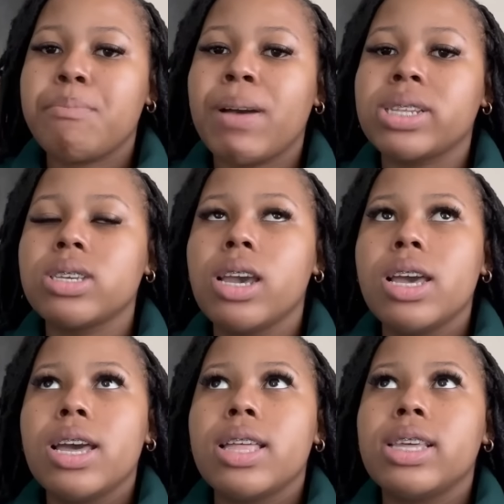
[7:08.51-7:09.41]
But
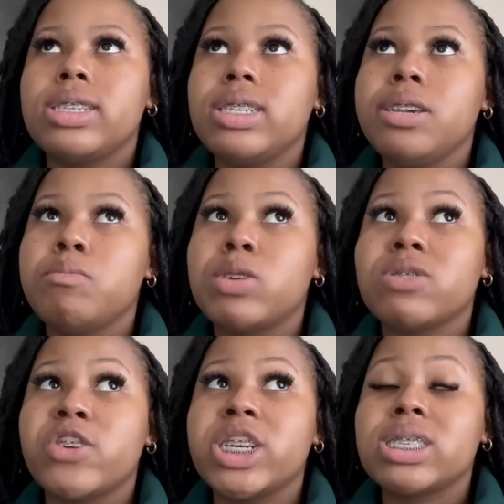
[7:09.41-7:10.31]
the team was
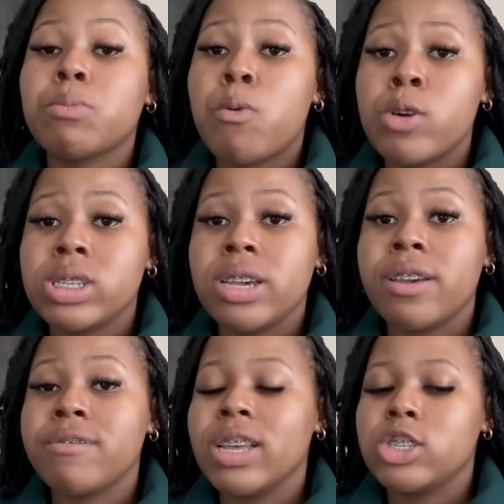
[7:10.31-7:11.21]
very
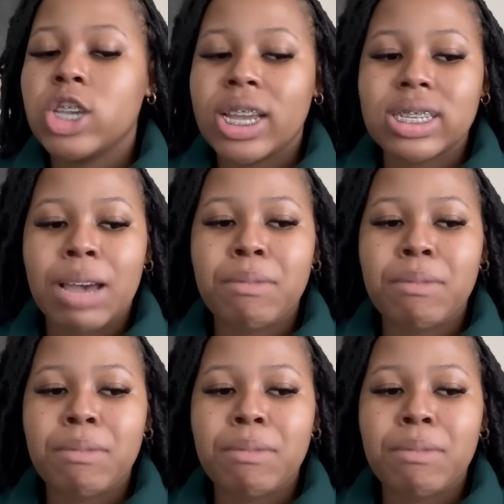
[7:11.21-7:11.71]
supportive. They checked up.